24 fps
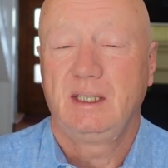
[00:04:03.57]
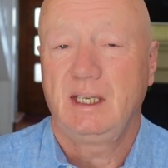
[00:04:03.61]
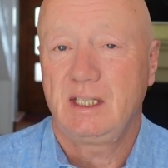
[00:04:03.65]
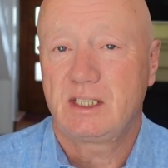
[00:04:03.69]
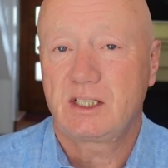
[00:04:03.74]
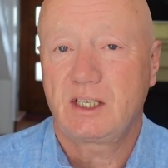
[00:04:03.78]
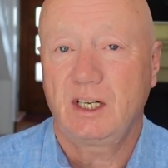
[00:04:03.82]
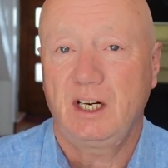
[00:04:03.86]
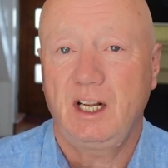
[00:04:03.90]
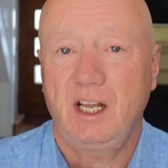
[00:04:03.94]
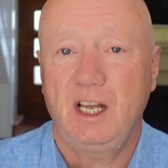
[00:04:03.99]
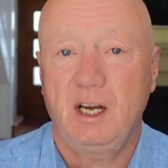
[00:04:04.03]

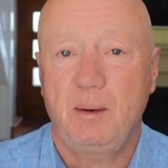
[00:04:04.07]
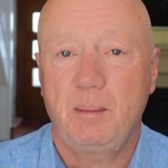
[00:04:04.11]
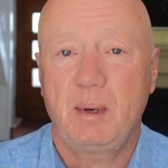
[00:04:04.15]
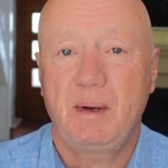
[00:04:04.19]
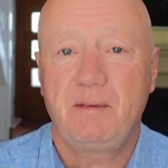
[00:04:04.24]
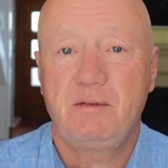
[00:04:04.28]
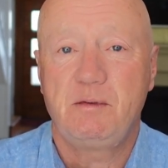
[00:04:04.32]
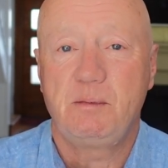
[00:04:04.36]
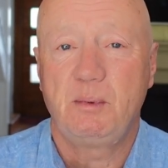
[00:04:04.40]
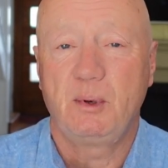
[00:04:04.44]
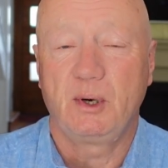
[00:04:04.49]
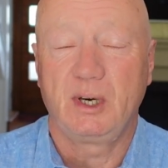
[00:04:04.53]
It's gonna help
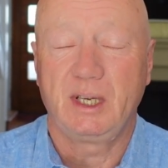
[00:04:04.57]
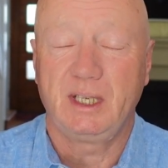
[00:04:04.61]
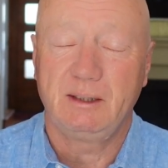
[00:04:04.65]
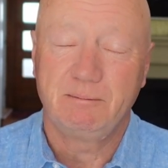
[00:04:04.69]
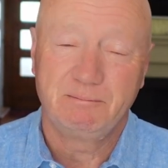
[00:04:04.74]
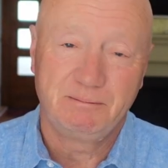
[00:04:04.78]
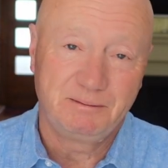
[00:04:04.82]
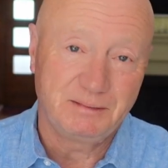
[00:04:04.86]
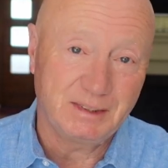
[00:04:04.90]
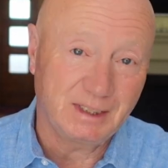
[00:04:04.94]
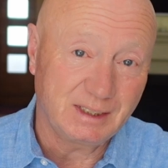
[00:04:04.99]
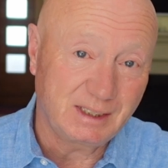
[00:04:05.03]
everybody.
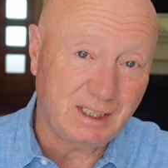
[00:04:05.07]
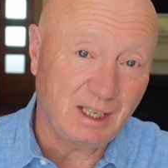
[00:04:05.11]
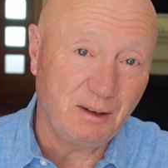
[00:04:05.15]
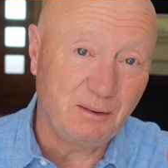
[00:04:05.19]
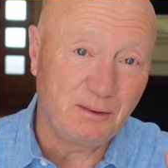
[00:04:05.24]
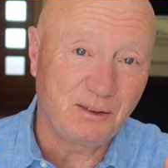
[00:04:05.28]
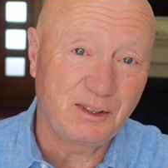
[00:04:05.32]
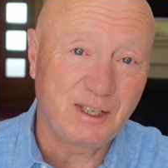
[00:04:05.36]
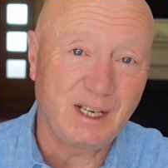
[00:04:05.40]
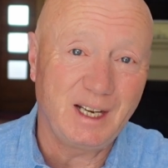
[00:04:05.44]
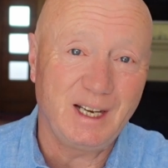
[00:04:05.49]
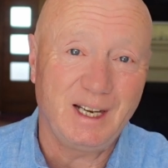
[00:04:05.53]
And don't
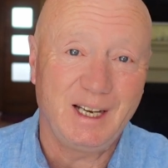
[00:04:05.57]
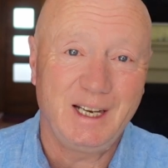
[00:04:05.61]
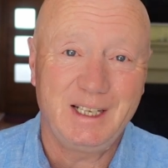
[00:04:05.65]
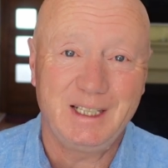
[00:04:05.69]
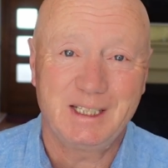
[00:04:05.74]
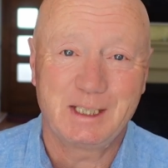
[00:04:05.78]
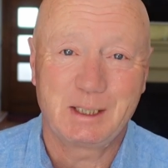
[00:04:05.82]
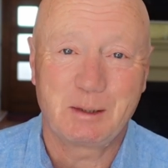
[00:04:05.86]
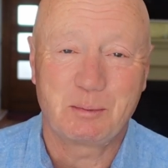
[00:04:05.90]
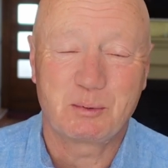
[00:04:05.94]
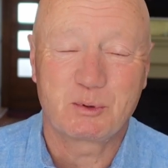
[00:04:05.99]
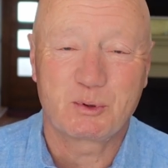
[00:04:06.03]
forget,
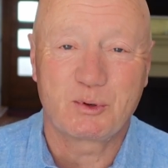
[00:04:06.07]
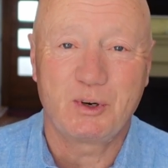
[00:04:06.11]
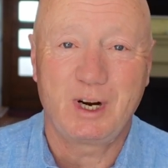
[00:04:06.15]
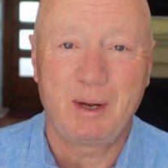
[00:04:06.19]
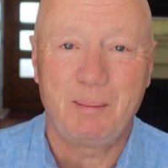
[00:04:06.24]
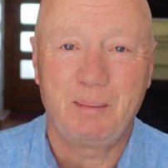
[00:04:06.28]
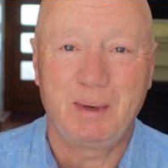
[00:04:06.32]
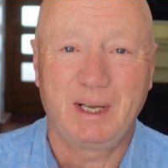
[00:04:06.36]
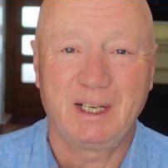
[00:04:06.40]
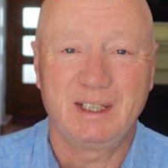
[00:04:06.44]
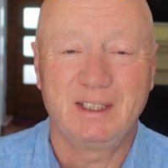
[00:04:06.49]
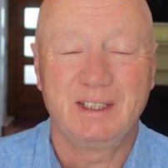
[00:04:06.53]
hit the
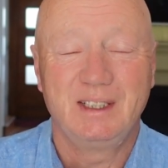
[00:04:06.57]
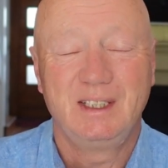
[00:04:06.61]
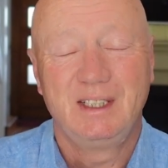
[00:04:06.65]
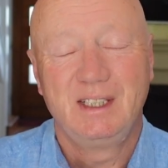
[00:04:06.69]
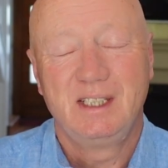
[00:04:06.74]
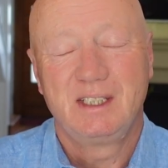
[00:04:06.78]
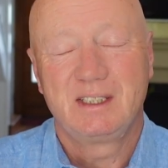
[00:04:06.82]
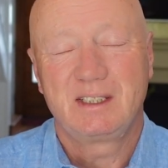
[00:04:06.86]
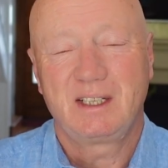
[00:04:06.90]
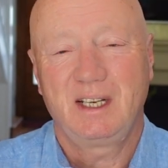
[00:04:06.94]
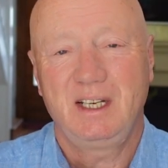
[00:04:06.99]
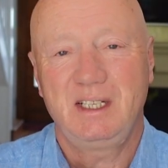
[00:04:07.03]
subscribe button.
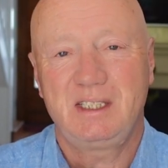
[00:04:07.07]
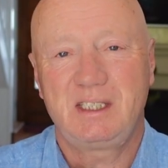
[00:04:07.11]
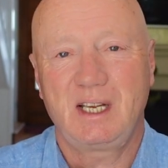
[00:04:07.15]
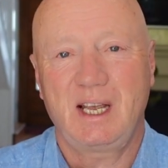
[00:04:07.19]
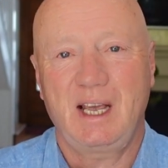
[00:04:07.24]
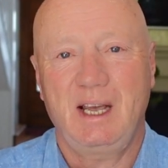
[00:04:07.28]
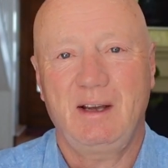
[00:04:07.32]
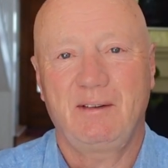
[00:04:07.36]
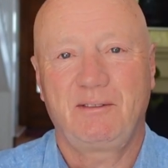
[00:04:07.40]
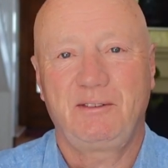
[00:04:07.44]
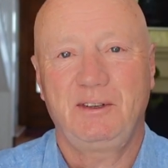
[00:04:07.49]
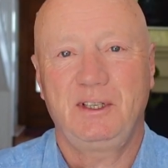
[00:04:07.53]
So here's the
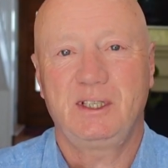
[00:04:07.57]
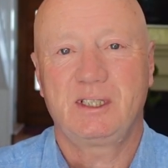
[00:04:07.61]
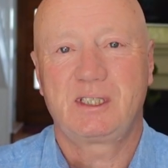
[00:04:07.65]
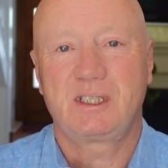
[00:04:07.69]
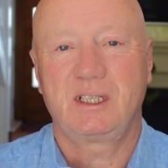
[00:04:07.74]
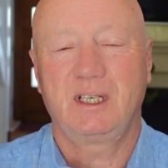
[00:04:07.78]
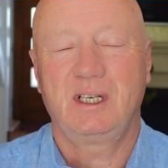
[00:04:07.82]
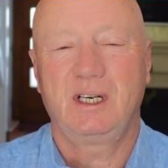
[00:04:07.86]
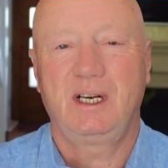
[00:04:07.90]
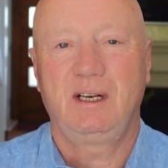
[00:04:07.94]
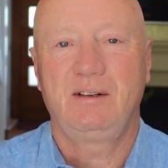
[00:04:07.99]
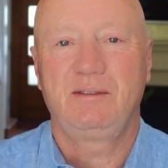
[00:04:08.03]
outfits
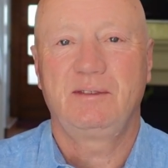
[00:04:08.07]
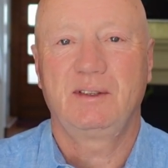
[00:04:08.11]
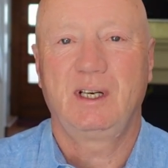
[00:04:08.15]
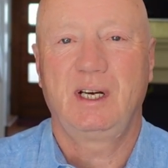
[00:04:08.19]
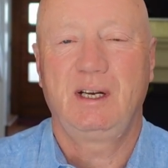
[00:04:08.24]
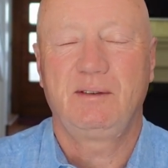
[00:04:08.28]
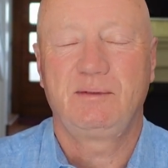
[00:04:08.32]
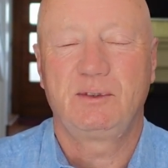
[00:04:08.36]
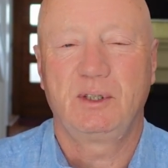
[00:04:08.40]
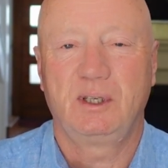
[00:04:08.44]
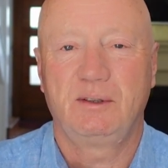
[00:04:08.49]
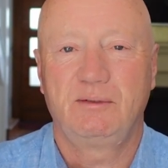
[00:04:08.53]
that
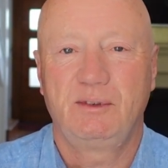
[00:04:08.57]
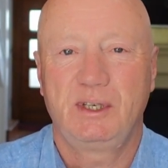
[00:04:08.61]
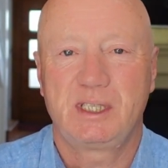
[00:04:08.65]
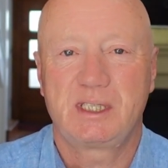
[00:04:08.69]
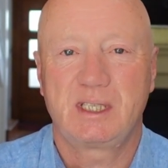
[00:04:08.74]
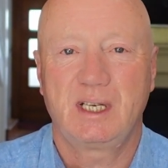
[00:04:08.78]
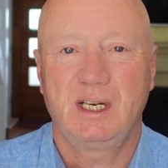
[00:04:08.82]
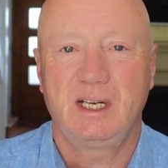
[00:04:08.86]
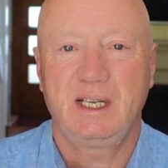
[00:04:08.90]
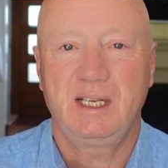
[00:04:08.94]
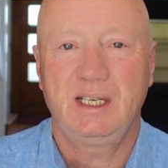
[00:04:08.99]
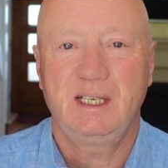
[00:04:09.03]
I've got
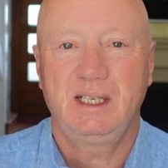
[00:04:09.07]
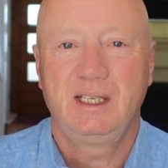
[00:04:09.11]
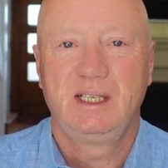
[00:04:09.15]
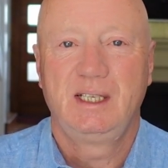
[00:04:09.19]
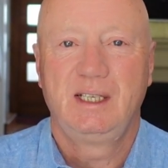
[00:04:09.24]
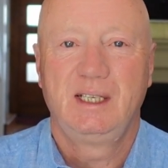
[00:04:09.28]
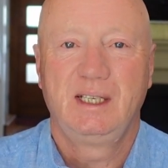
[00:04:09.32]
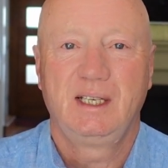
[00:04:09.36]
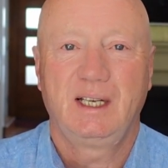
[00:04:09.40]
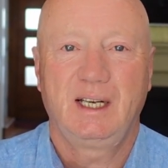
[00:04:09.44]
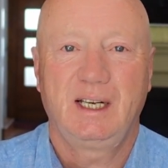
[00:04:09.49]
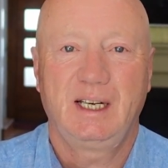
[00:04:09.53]
recently
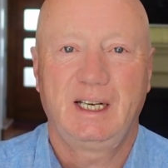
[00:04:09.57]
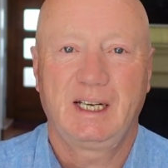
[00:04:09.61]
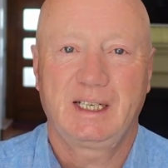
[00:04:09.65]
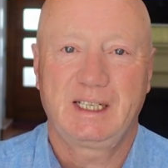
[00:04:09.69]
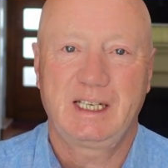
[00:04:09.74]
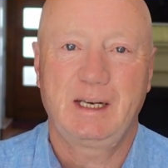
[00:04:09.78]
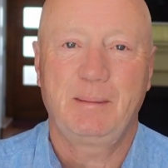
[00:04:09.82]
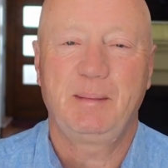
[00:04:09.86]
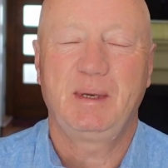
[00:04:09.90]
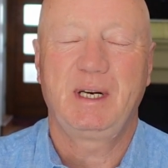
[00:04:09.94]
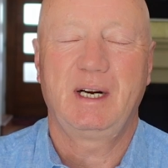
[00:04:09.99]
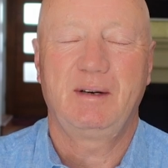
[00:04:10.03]

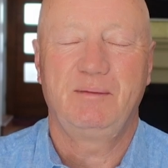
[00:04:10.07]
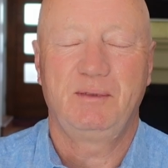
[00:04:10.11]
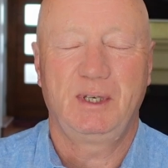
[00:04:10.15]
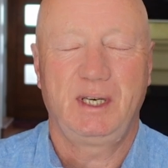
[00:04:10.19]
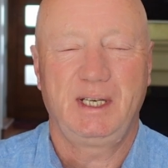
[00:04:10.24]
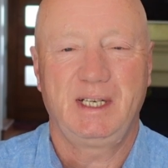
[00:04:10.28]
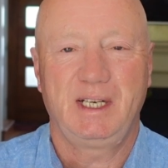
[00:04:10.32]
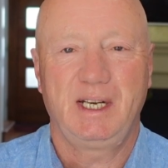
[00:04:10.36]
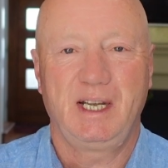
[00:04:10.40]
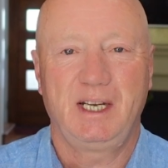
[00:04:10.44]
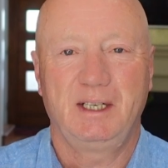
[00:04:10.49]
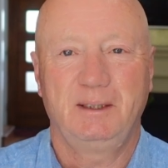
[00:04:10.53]
coming up
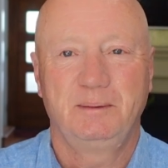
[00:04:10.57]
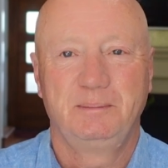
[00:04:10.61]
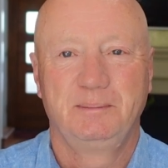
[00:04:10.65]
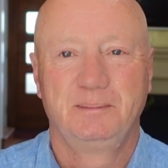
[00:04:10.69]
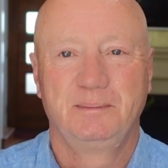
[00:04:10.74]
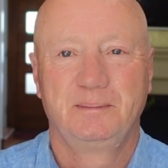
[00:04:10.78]
right now.